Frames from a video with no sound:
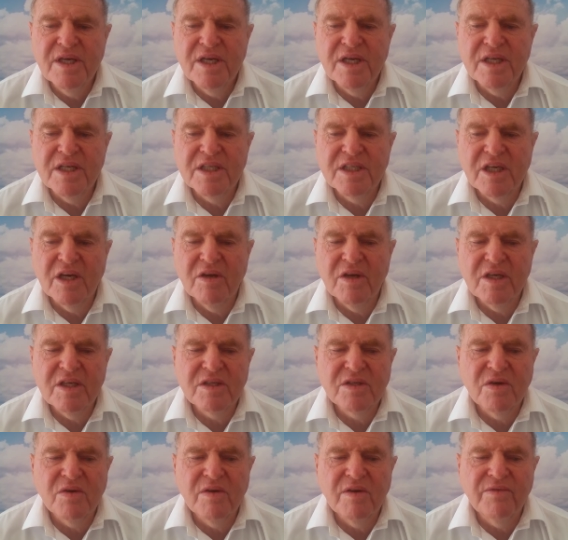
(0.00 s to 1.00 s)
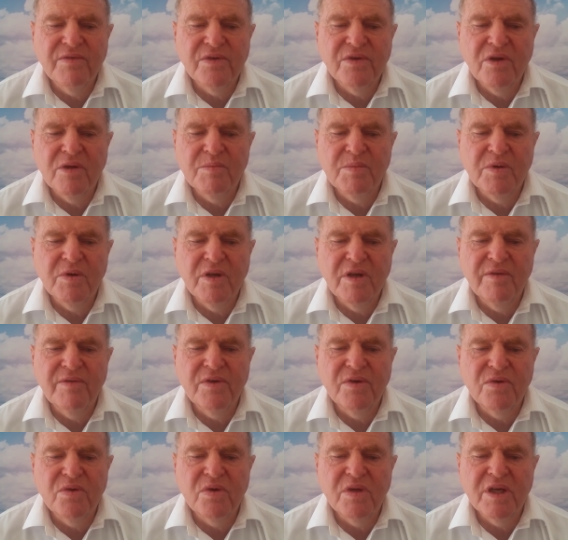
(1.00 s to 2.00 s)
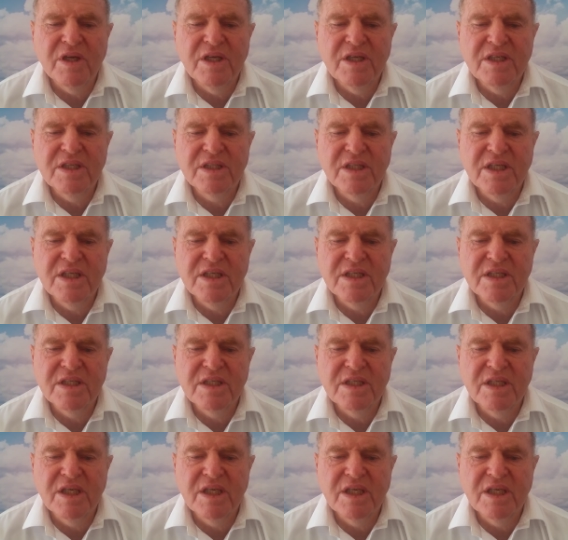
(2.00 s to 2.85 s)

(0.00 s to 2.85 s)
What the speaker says: and saying sorry for not believing all that he says and